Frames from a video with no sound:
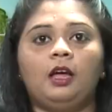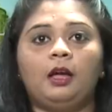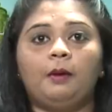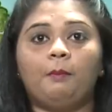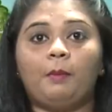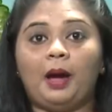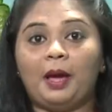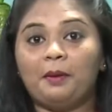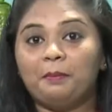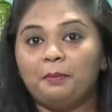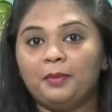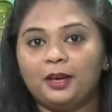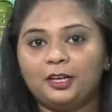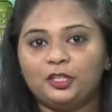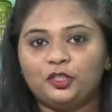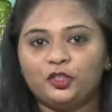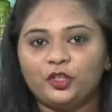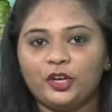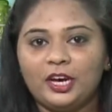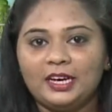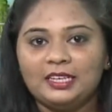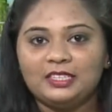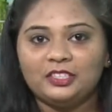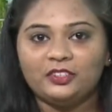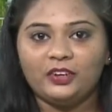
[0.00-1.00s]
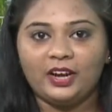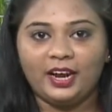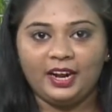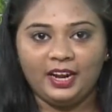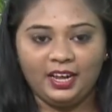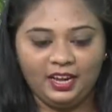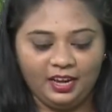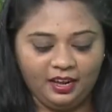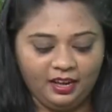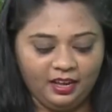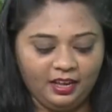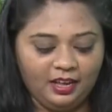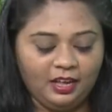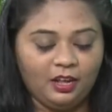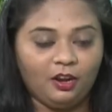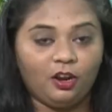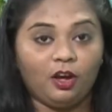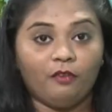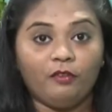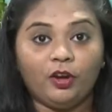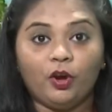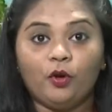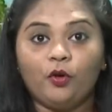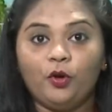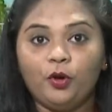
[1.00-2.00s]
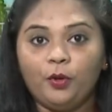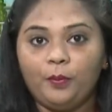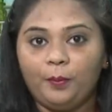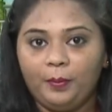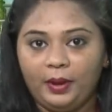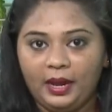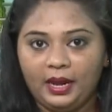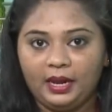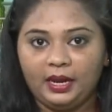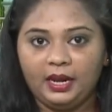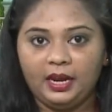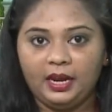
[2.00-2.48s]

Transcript: My mixture is ready. Now we are going to bake